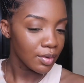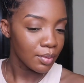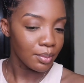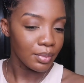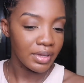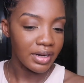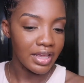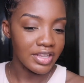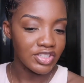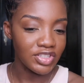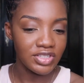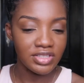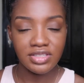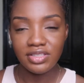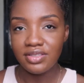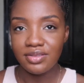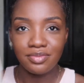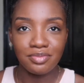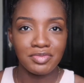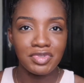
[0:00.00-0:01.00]
but I
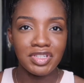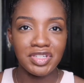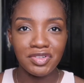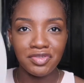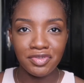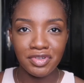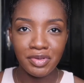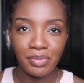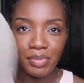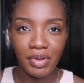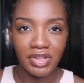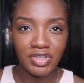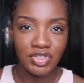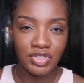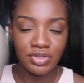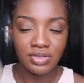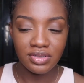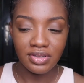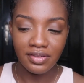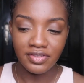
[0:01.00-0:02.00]
just didn't
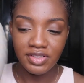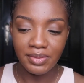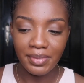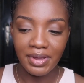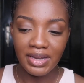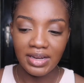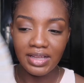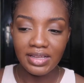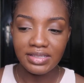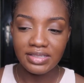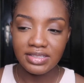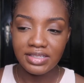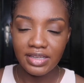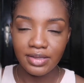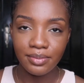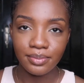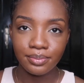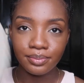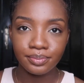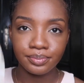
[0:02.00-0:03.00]
repurchase after my last
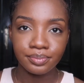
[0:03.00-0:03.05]
time.